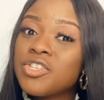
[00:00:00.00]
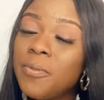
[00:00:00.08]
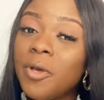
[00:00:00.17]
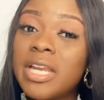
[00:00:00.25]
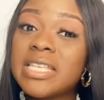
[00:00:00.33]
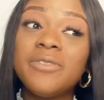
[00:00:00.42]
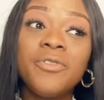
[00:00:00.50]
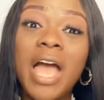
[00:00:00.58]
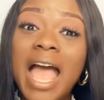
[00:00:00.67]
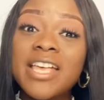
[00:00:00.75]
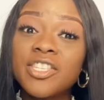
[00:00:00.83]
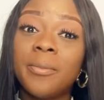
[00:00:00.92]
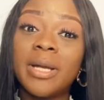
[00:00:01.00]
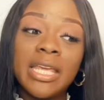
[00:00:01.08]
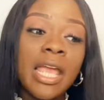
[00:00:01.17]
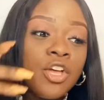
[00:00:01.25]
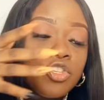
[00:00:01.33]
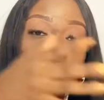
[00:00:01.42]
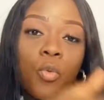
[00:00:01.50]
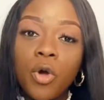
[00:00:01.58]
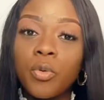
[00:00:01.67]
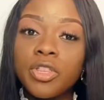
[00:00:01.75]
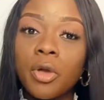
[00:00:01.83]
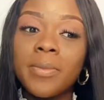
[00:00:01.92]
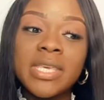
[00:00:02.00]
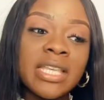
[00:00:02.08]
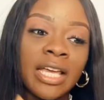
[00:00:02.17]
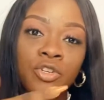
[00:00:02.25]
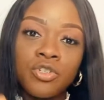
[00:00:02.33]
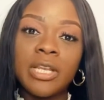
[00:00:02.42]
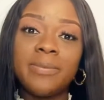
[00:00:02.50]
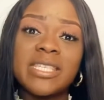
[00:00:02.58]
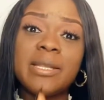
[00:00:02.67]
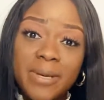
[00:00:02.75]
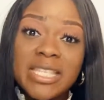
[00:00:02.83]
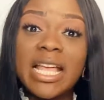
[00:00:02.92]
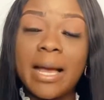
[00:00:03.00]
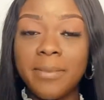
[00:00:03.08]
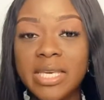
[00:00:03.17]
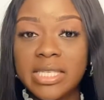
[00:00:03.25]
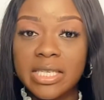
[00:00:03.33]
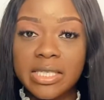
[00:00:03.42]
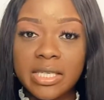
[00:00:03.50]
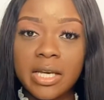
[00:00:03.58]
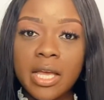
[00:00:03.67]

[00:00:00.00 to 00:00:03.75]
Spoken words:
to be honest, if you hire somebody to work with your mixer and you train the person can mix it.